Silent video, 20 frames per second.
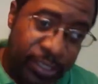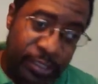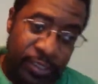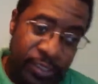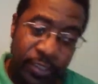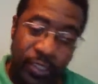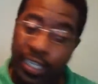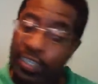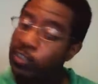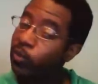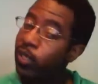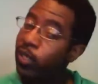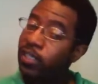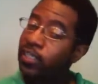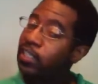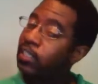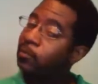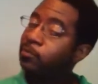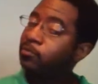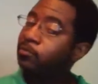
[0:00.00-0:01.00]
You know, I try to
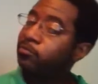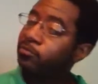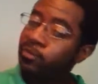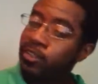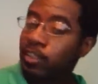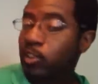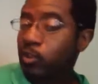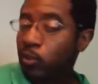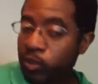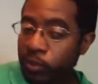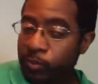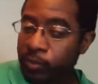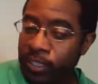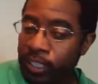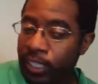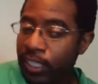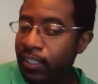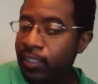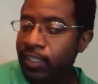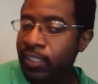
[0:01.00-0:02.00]
keep them
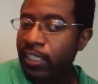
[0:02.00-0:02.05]
creepy and